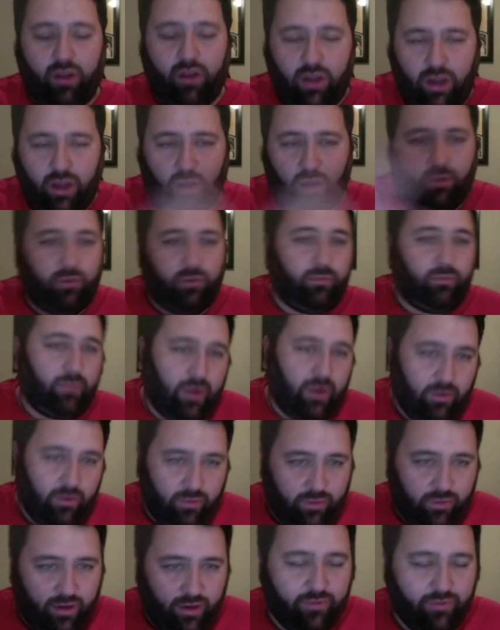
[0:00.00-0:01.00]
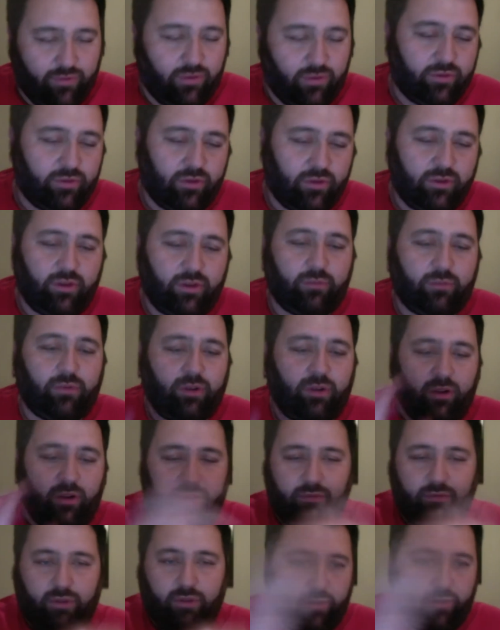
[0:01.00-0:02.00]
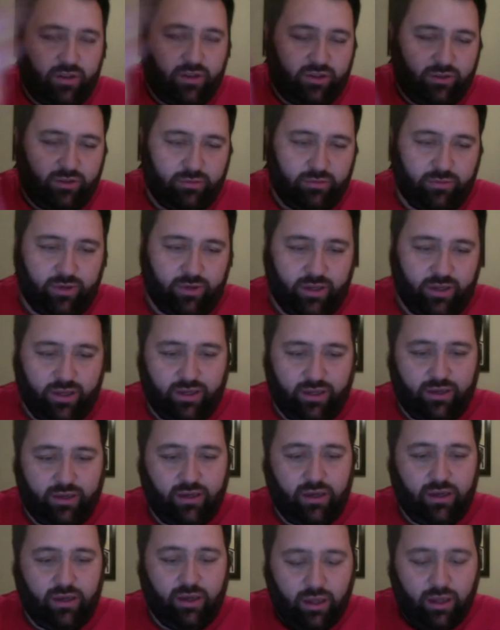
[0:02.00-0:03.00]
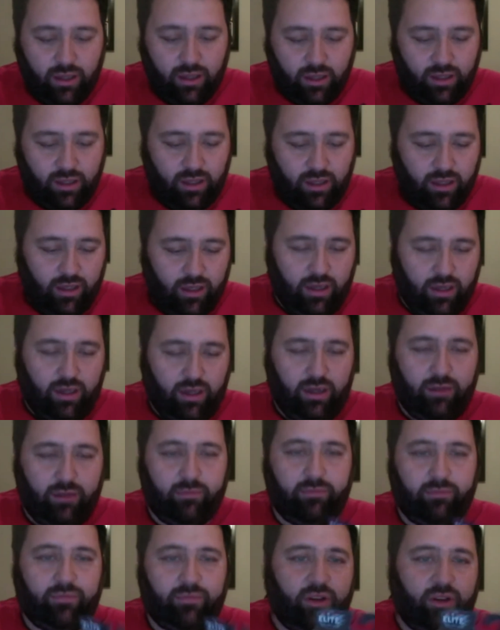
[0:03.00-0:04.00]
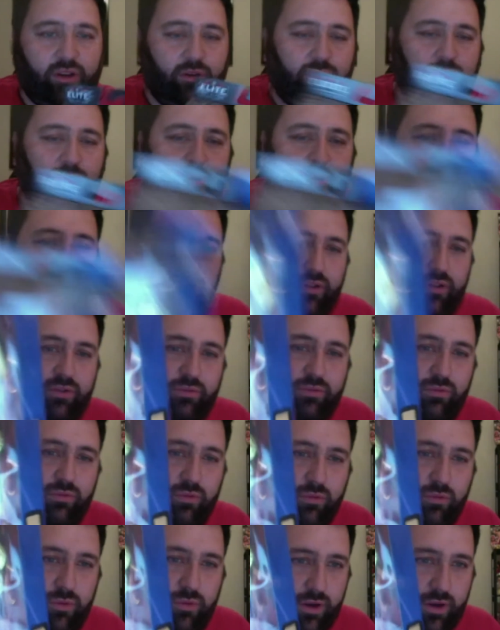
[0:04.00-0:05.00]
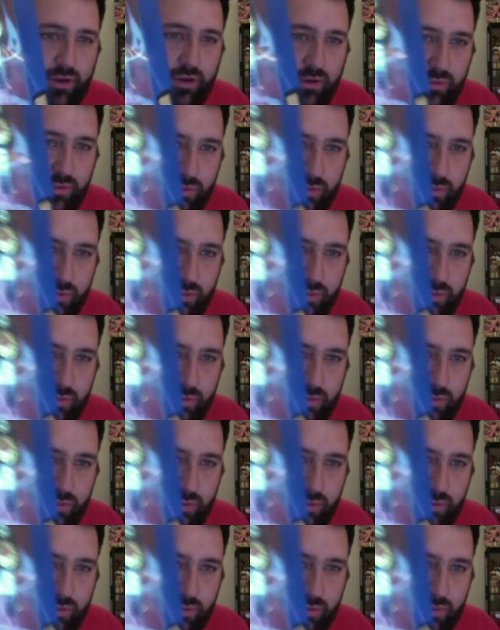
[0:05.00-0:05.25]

won't have those on there, but I'll mention them again. But let's real quick go over